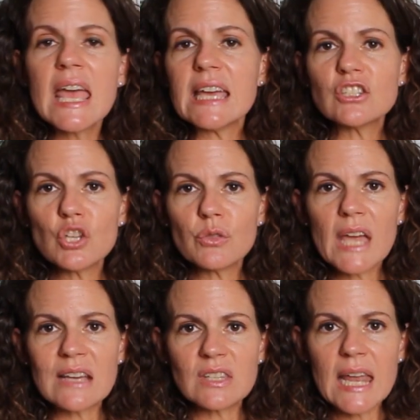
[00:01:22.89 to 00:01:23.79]
in
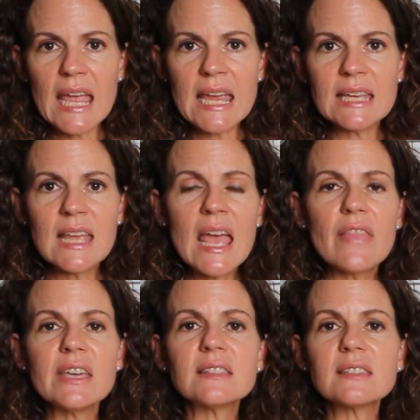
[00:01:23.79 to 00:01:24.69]
2008
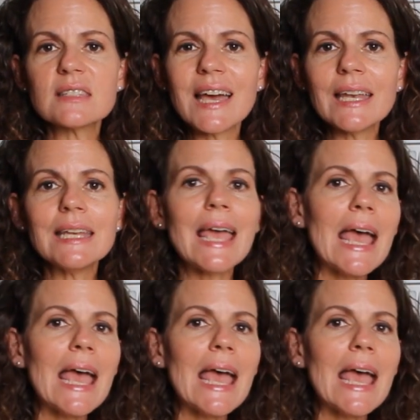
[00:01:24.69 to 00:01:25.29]
that studied